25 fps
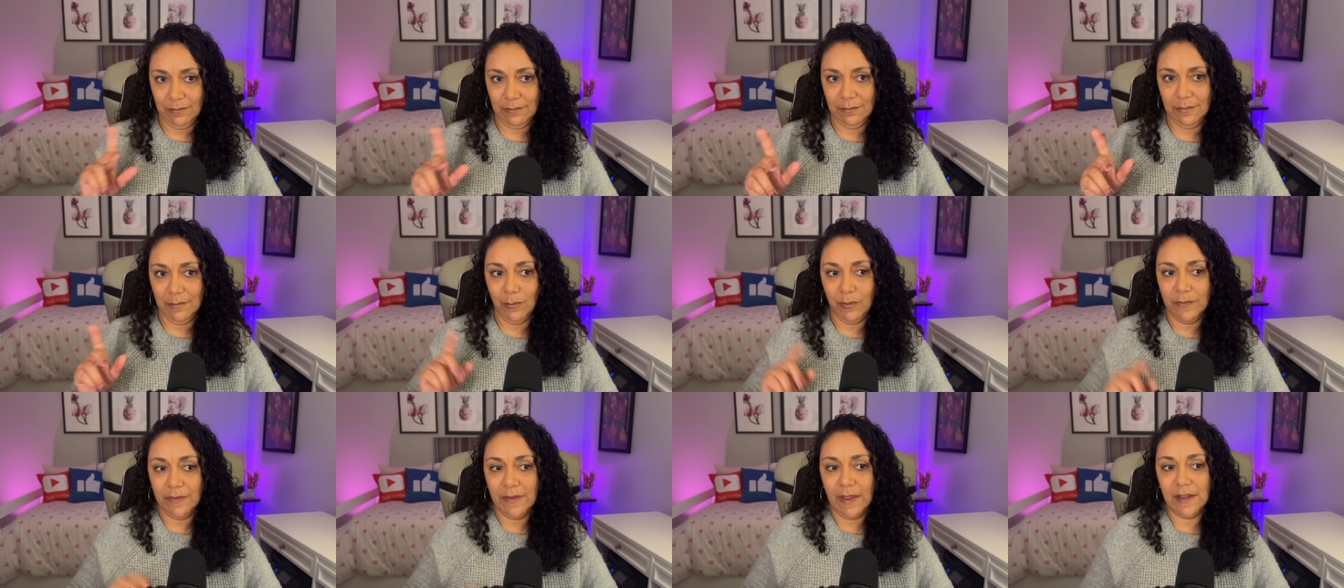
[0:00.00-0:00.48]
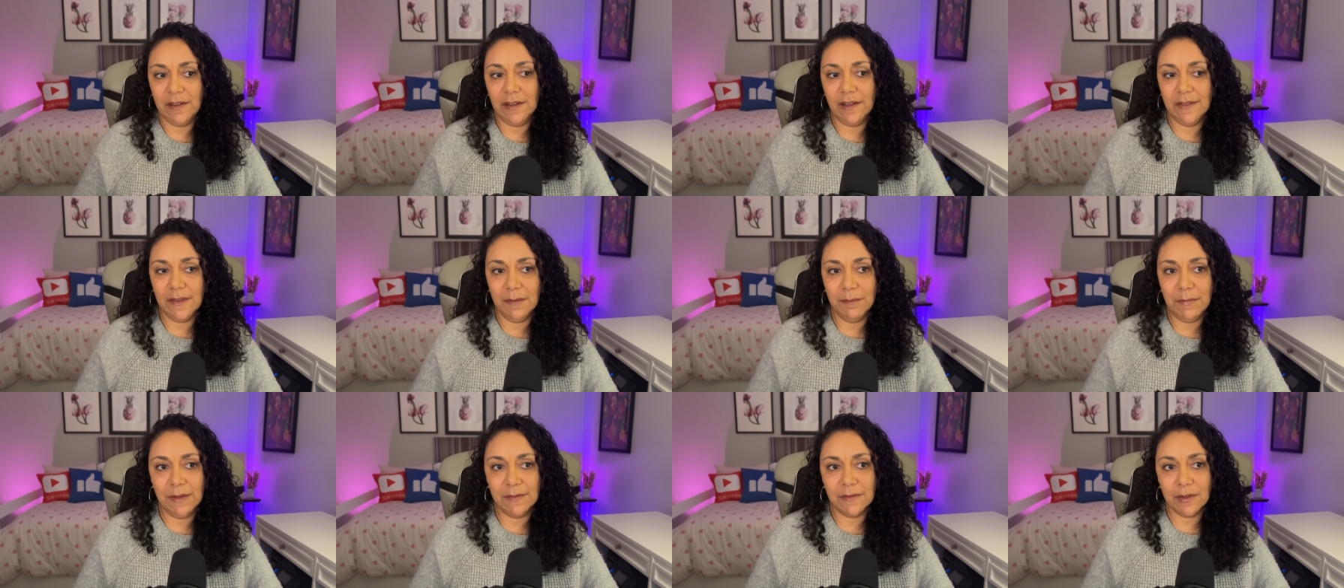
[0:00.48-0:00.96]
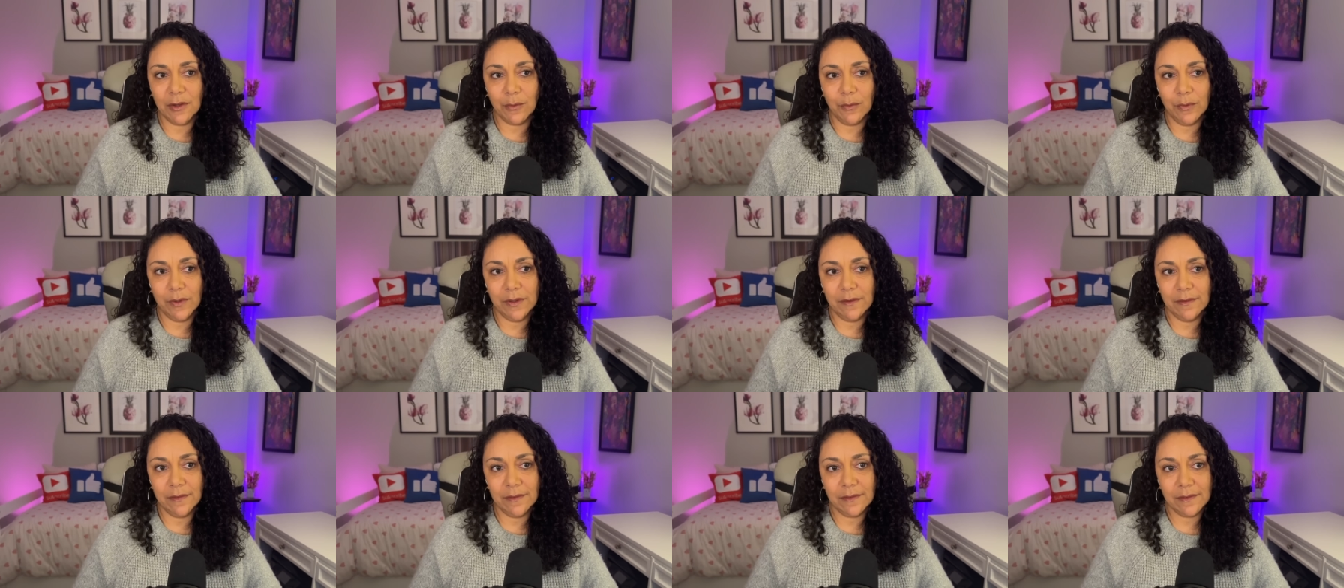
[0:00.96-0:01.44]
When they did the Meet the
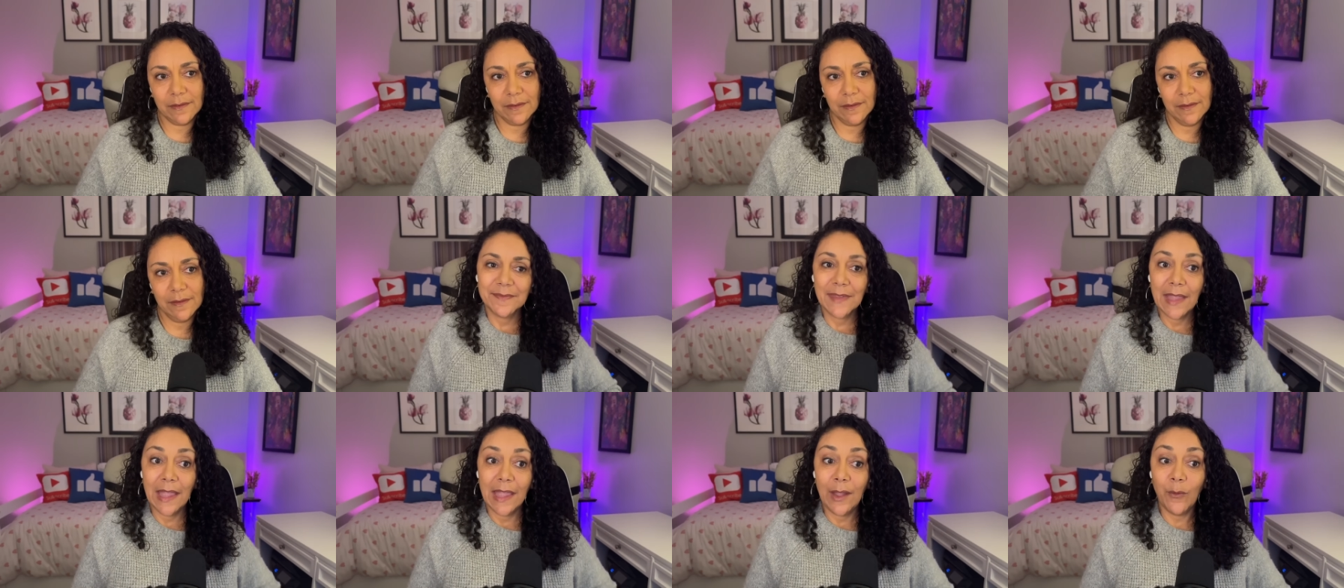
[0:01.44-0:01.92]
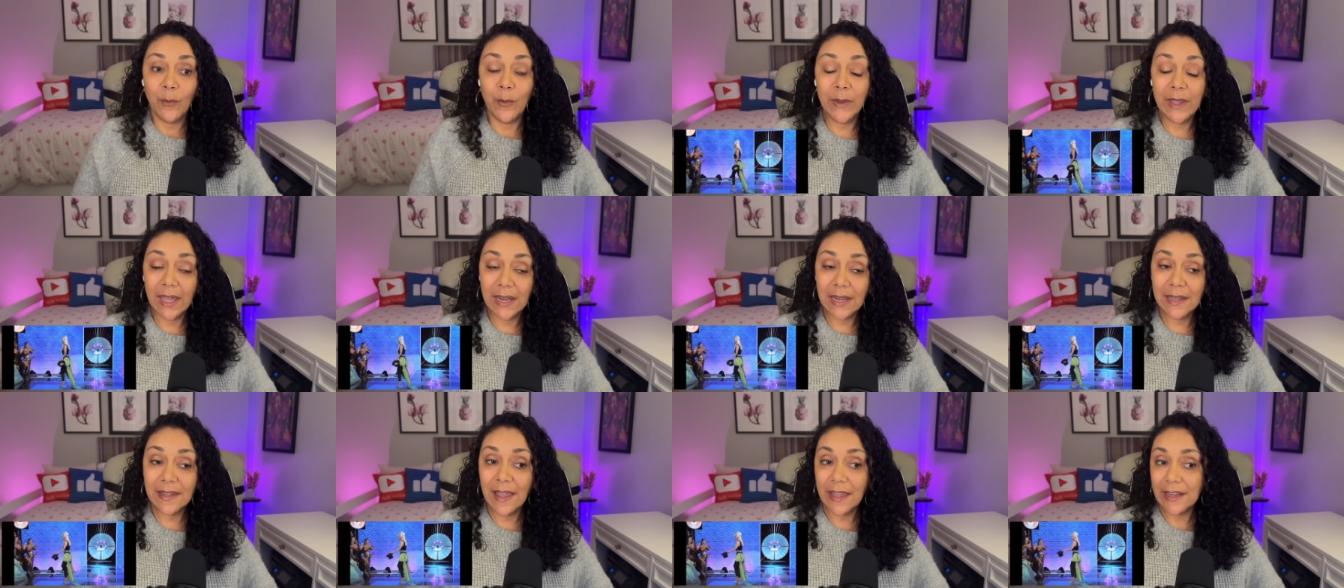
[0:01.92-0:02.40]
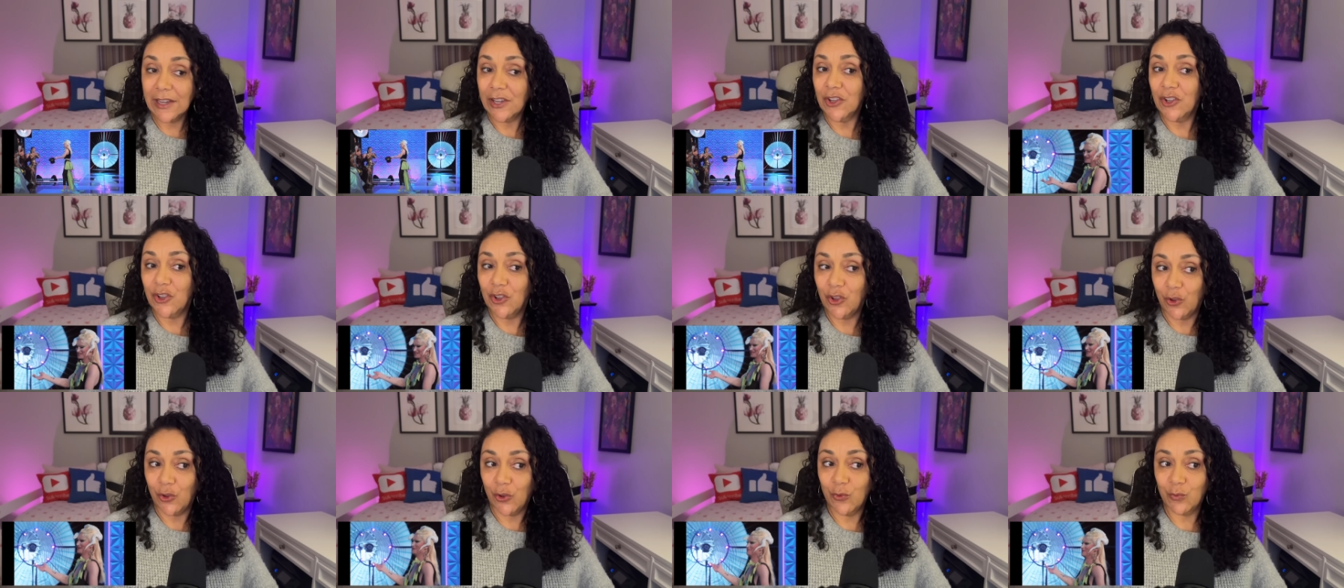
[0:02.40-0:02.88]
Queens. We got a lot
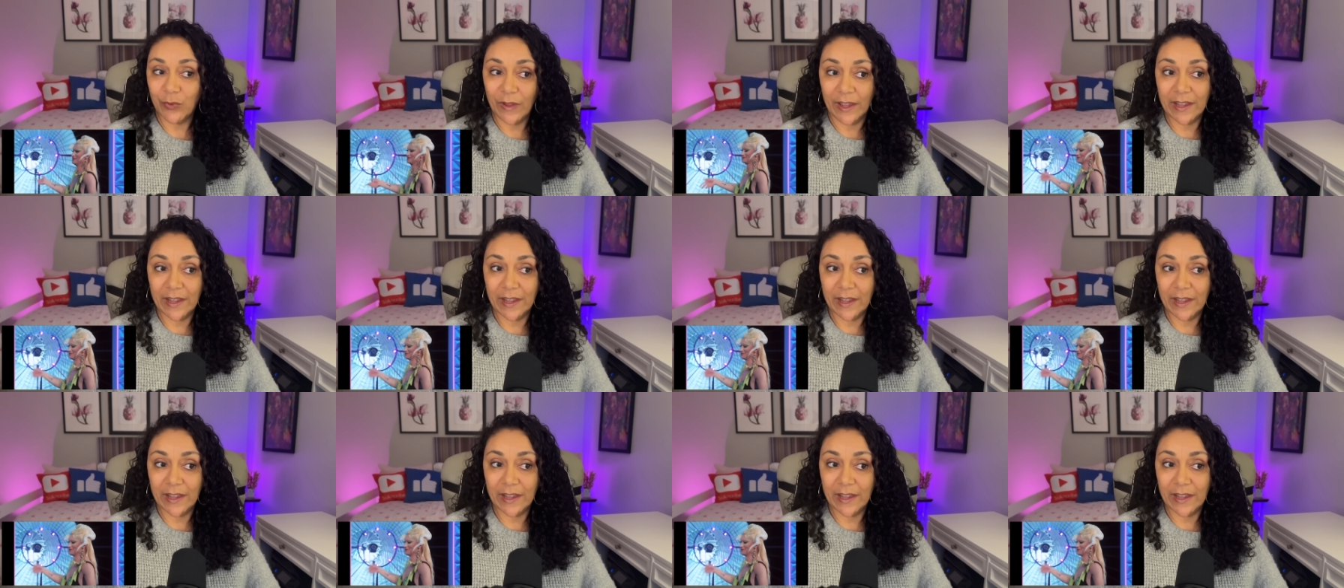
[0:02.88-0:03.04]
of,